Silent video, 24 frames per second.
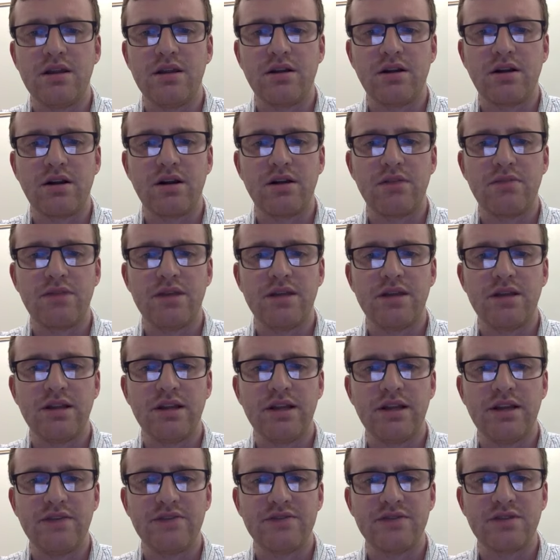they're going to be in
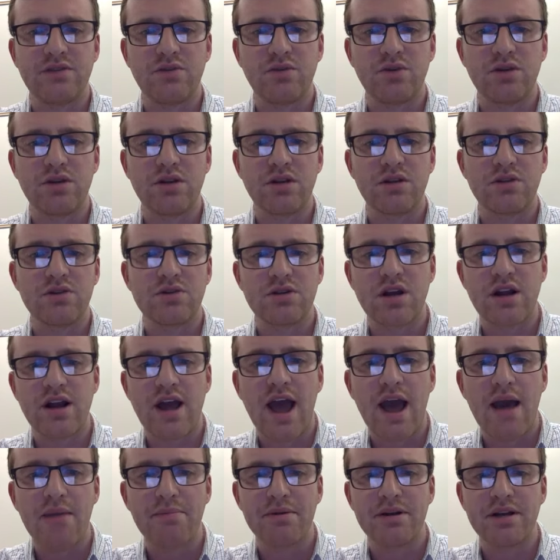leaves. And what's going to
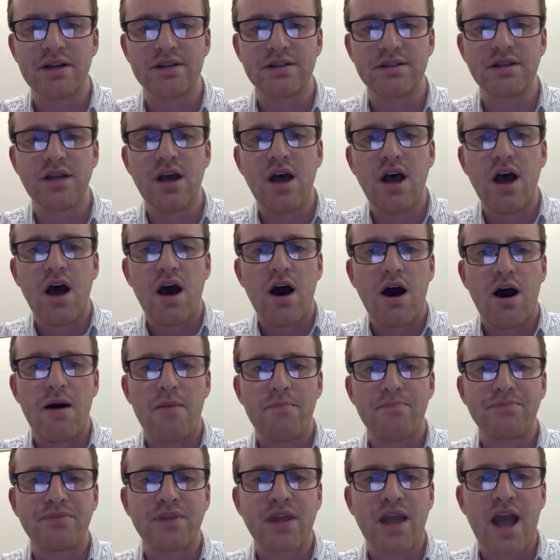happen is,
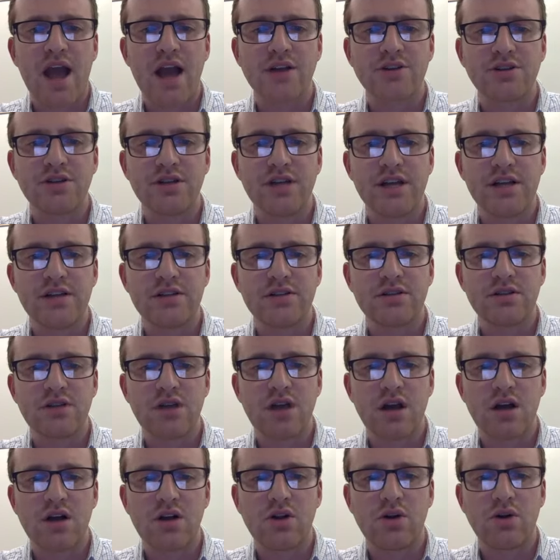actually, it's
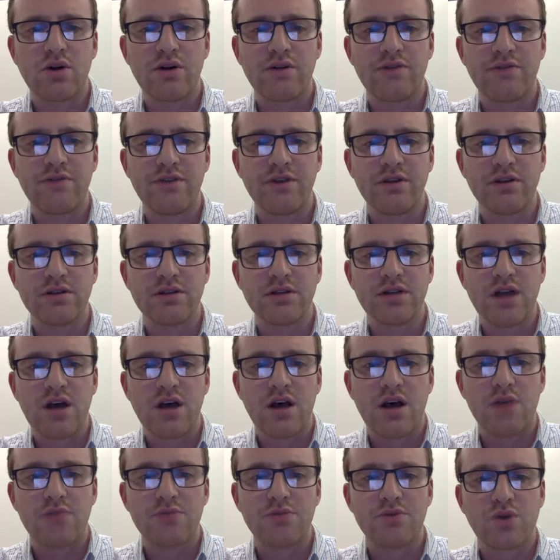chlorophylls
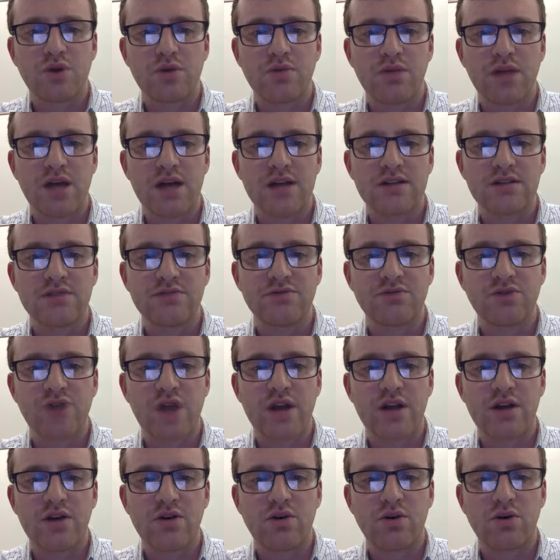absorb lots of red
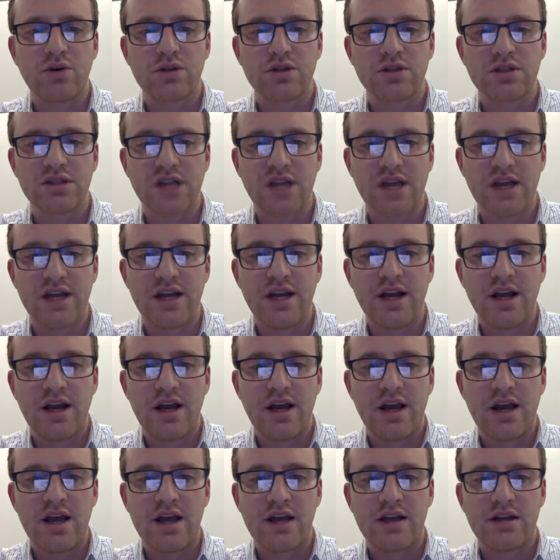and orange light
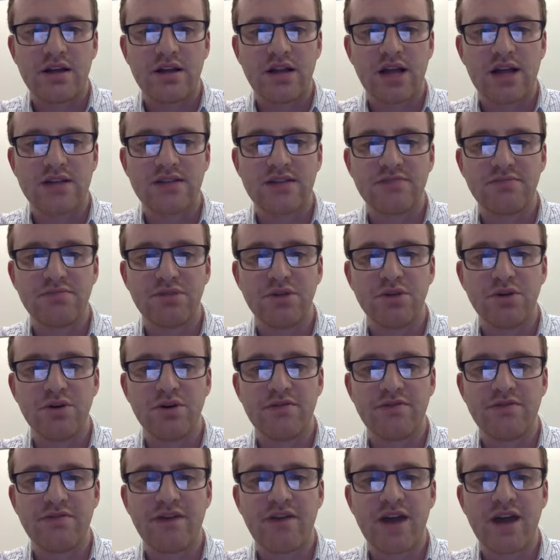and lots of blue
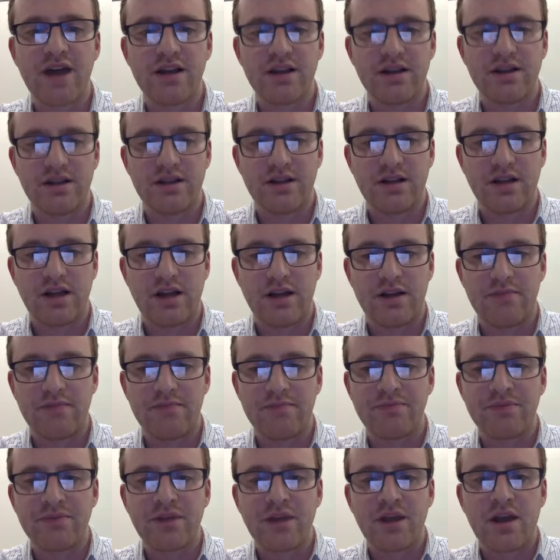and violet light.
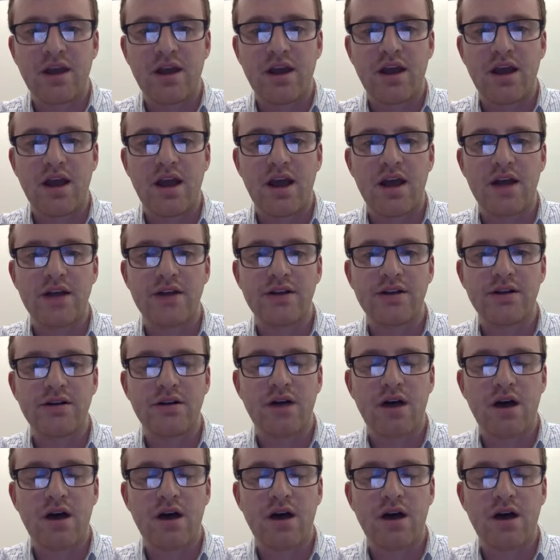And